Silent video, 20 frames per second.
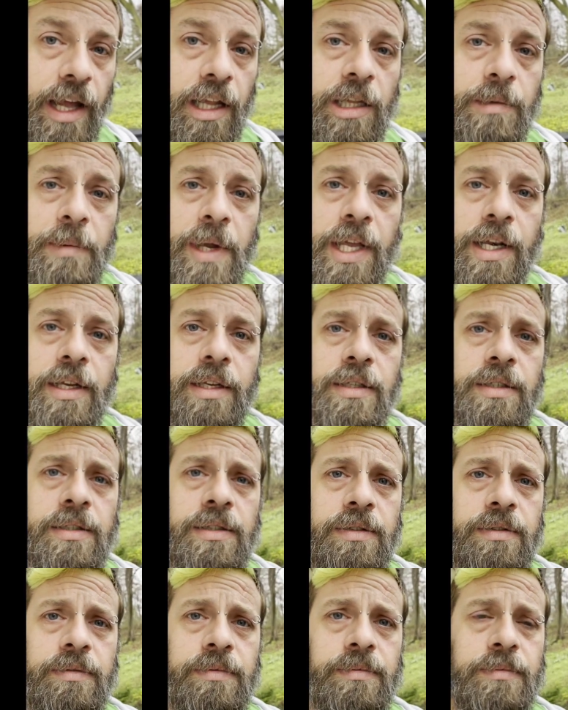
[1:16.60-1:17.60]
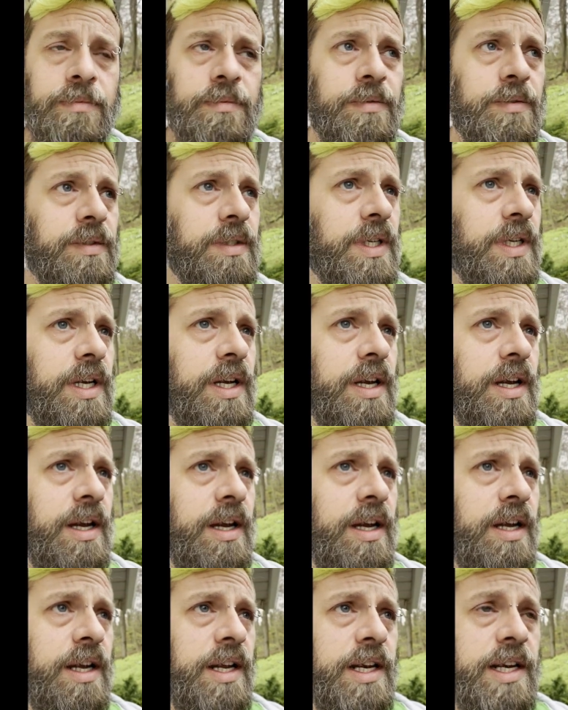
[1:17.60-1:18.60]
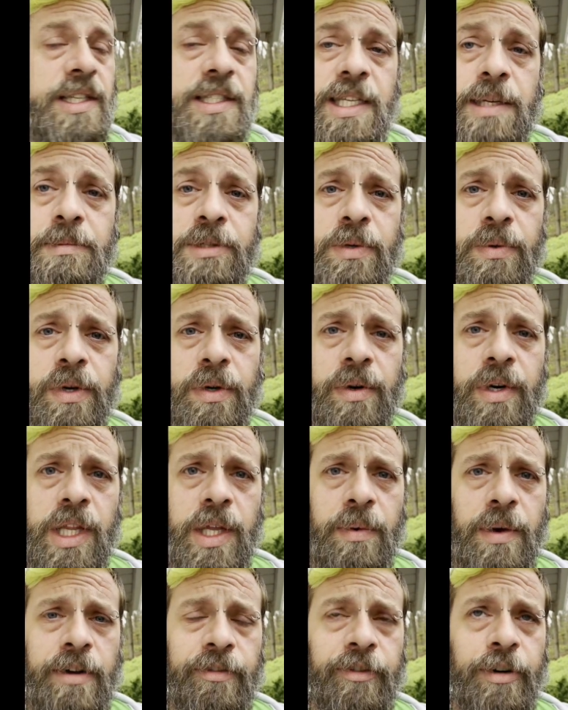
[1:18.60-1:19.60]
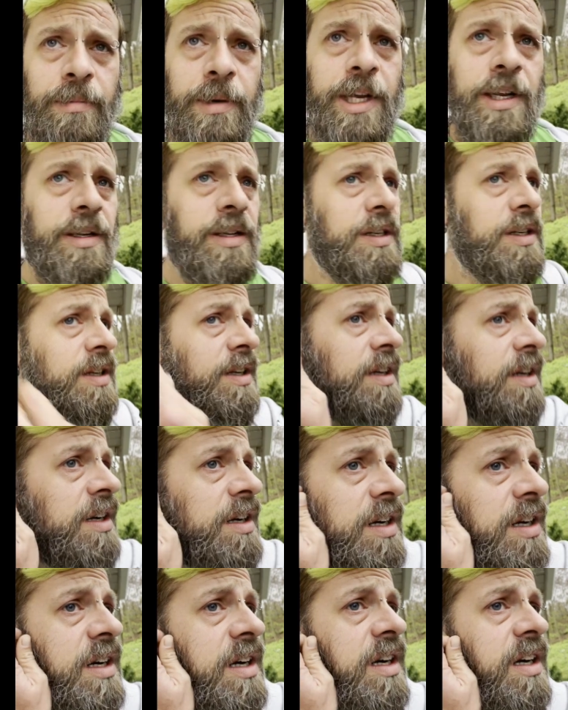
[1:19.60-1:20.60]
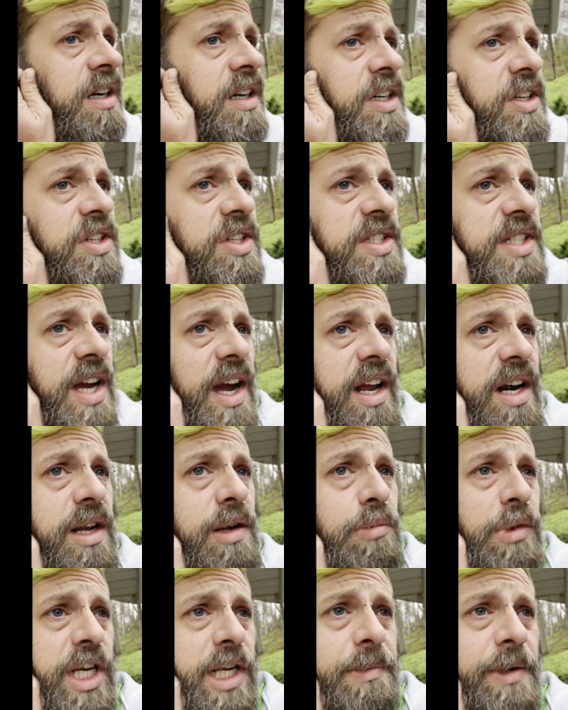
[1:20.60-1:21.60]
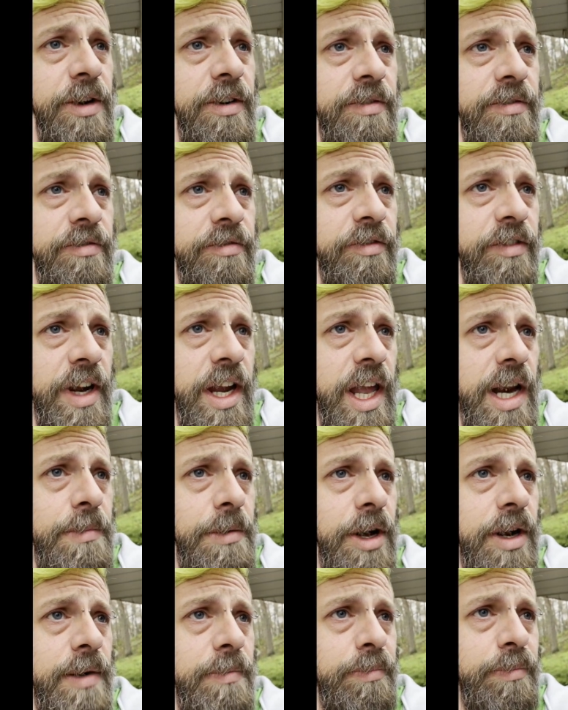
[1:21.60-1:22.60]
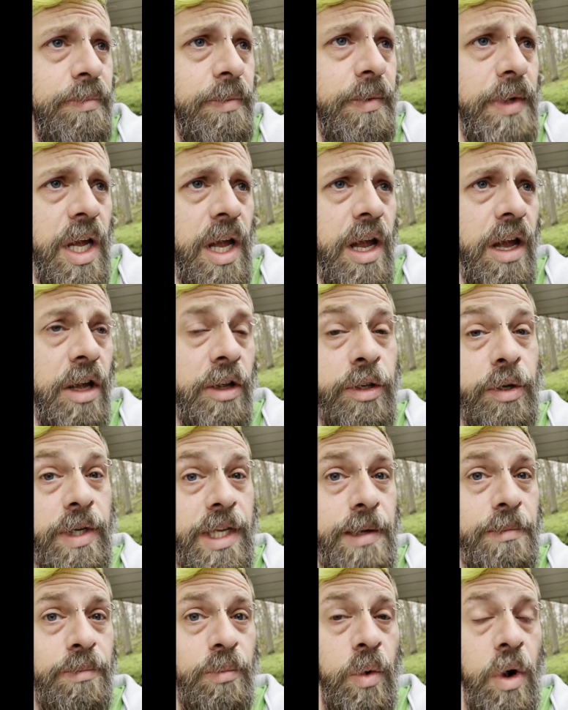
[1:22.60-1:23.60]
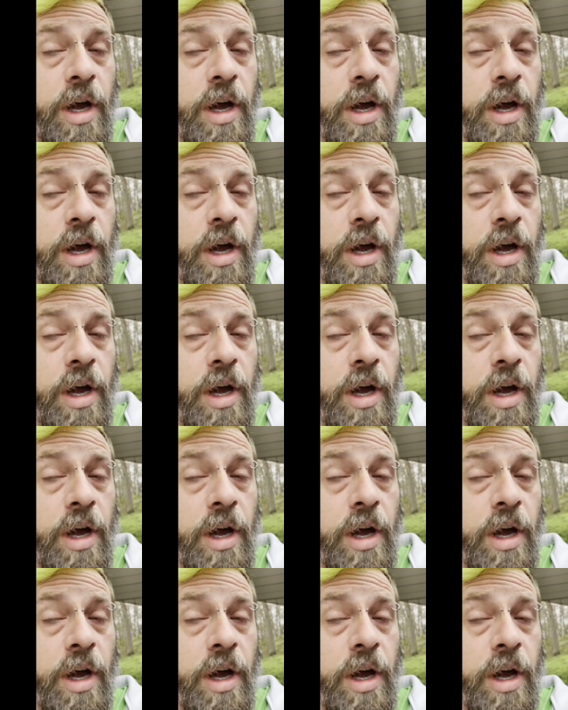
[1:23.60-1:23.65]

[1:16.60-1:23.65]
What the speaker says: acclimated. And it seems to work really well for me. You just kind of bring them out and forget about them, although keep them